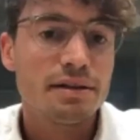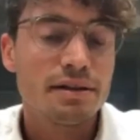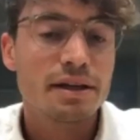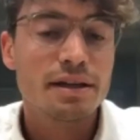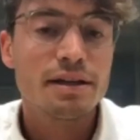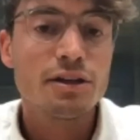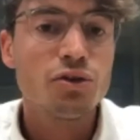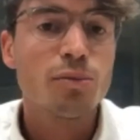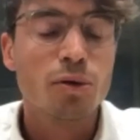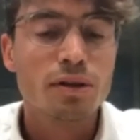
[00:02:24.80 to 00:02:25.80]
a
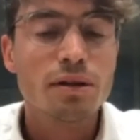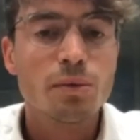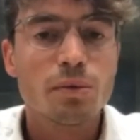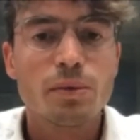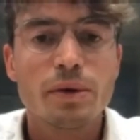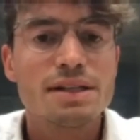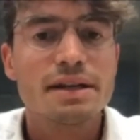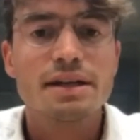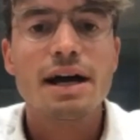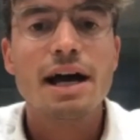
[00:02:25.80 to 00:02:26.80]
new model, whether it's
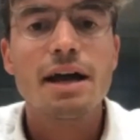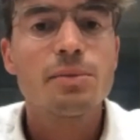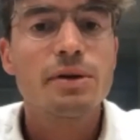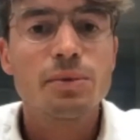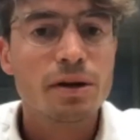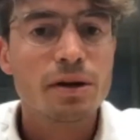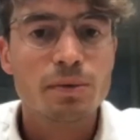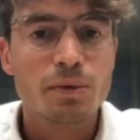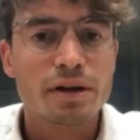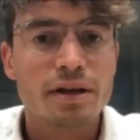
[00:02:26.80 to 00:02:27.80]
like a hybrid way
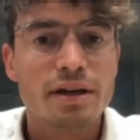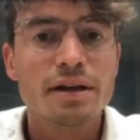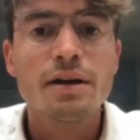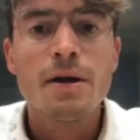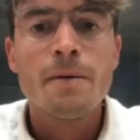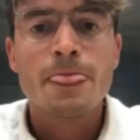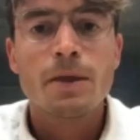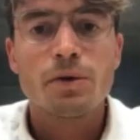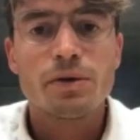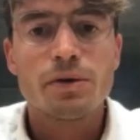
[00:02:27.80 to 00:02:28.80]
of working,
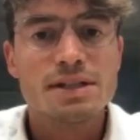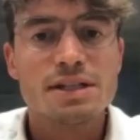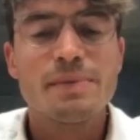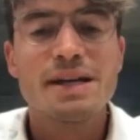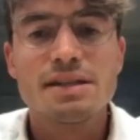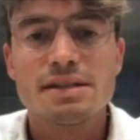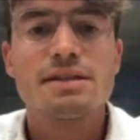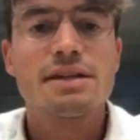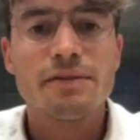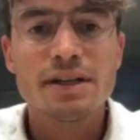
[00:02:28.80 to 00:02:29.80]
or it's a space as
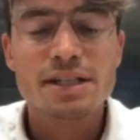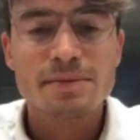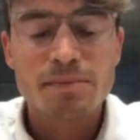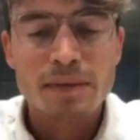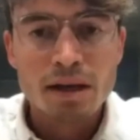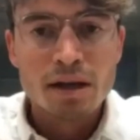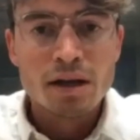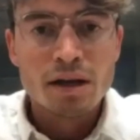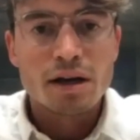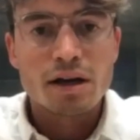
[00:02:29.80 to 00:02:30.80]
a service.
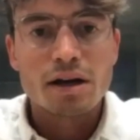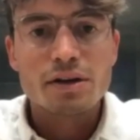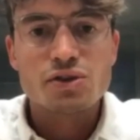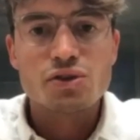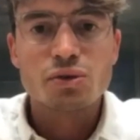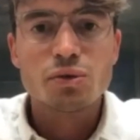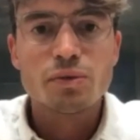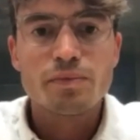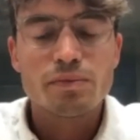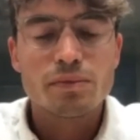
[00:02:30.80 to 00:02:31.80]

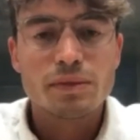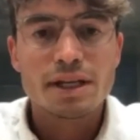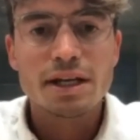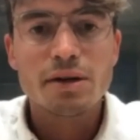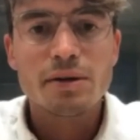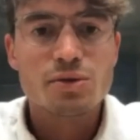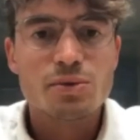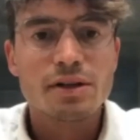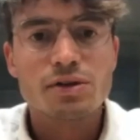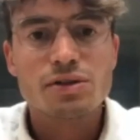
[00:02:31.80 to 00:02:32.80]
So here it's
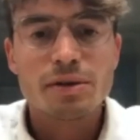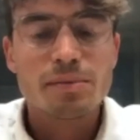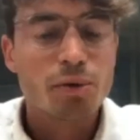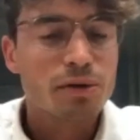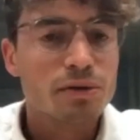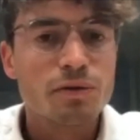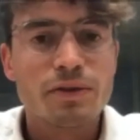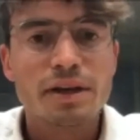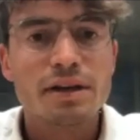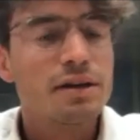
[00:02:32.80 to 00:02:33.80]
really also important to
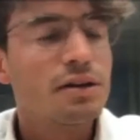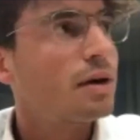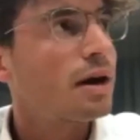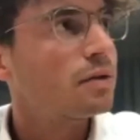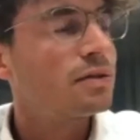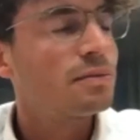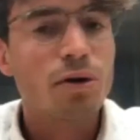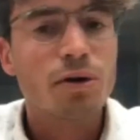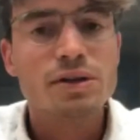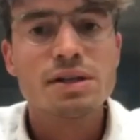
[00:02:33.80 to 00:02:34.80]
think, you know, out of the
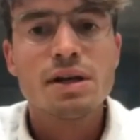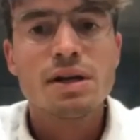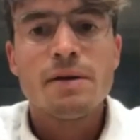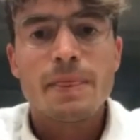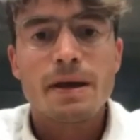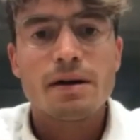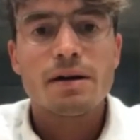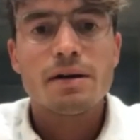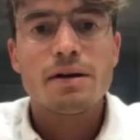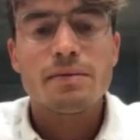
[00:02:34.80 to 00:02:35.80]
box,
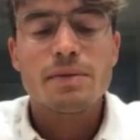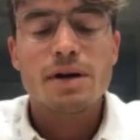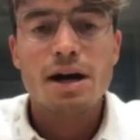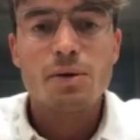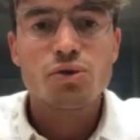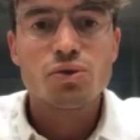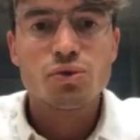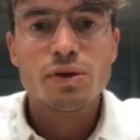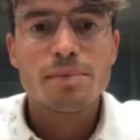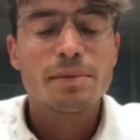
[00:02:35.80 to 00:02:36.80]
how
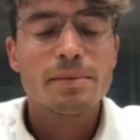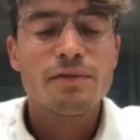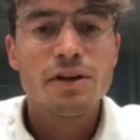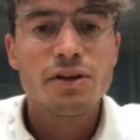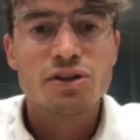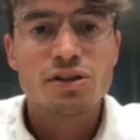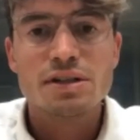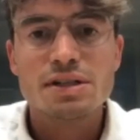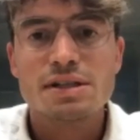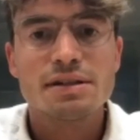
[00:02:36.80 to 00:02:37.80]
to implement
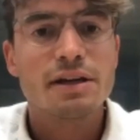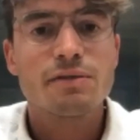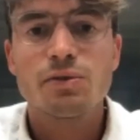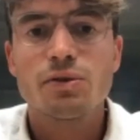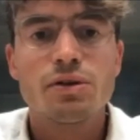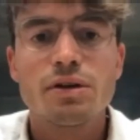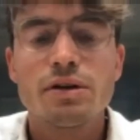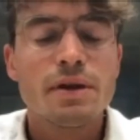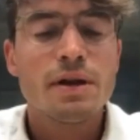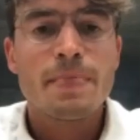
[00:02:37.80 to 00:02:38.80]
features like
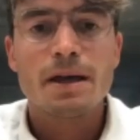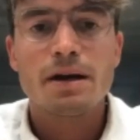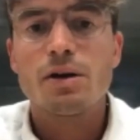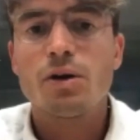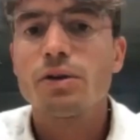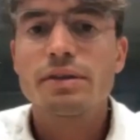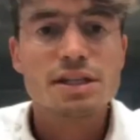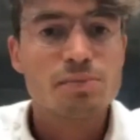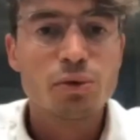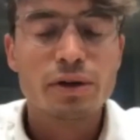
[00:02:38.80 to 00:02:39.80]
for hot
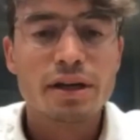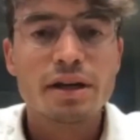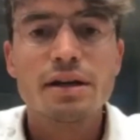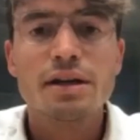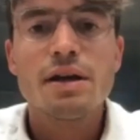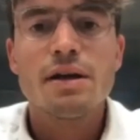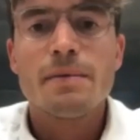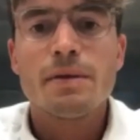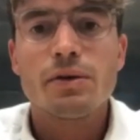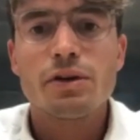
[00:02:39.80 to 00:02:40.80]
desk booking,
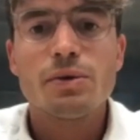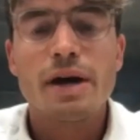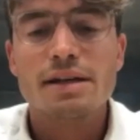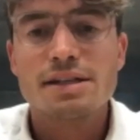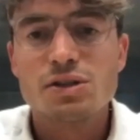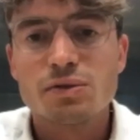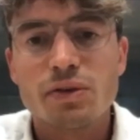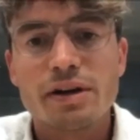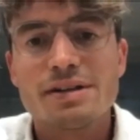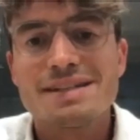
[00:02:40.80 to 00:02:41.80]
or, you know, access to
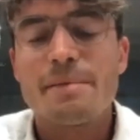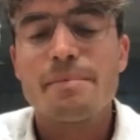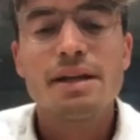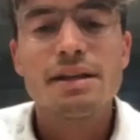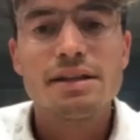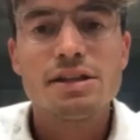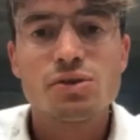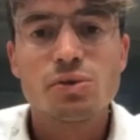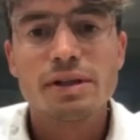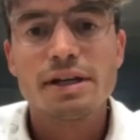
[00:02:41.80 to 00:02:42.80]
various amenities
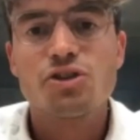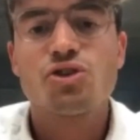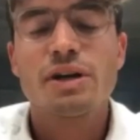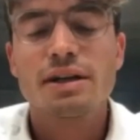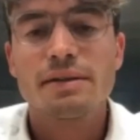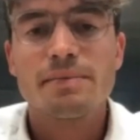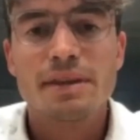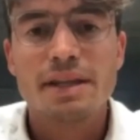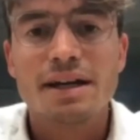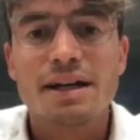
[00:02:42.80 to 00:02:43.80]
to really attract
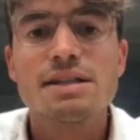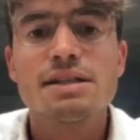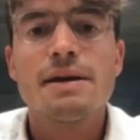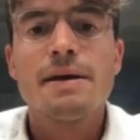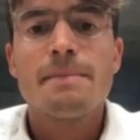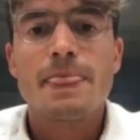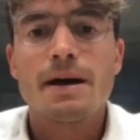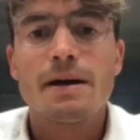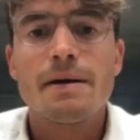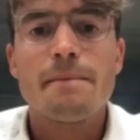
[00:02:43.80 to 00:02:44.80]
tenants
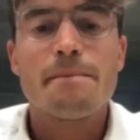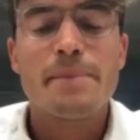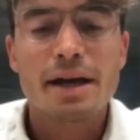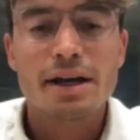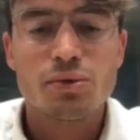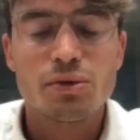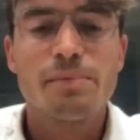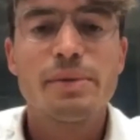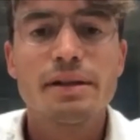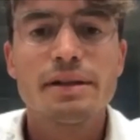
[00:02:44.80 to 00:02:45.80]
back to the
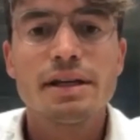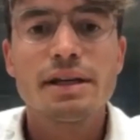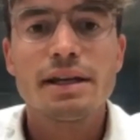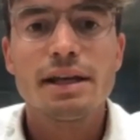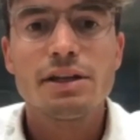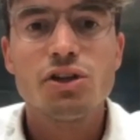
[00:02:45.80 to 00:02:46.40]
building and